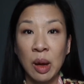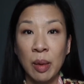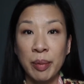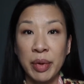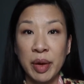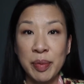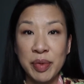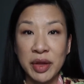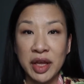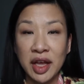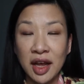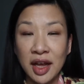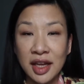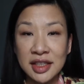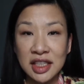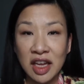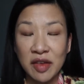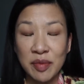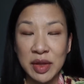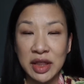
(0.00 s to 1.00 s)
But
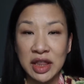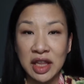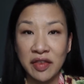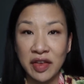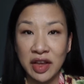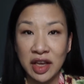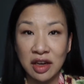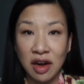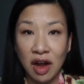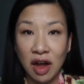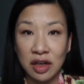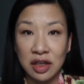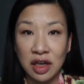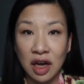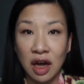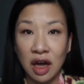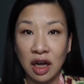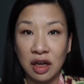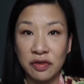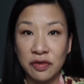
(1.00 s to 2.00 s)
because I've been living in Hong
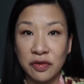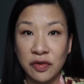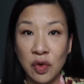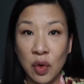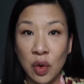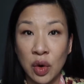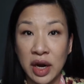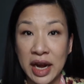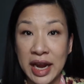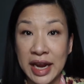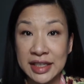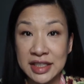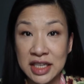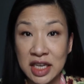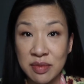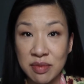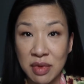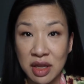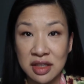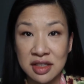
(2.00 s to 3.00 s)
Kong for
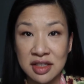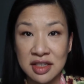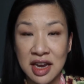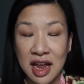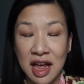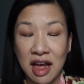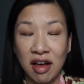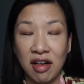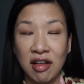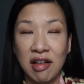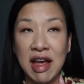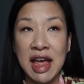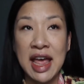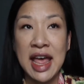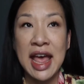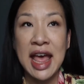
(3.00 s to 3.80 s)
18 months now,